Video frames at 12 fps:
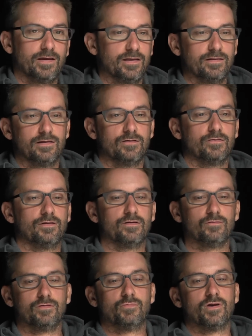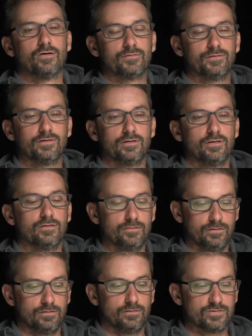And we don't.
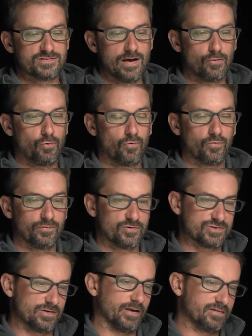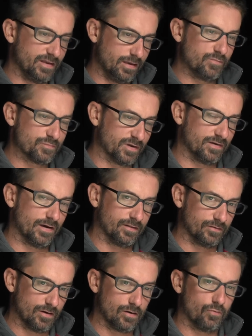There's like teams, but
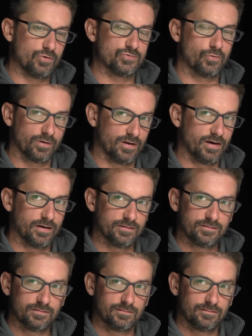they're not always organized.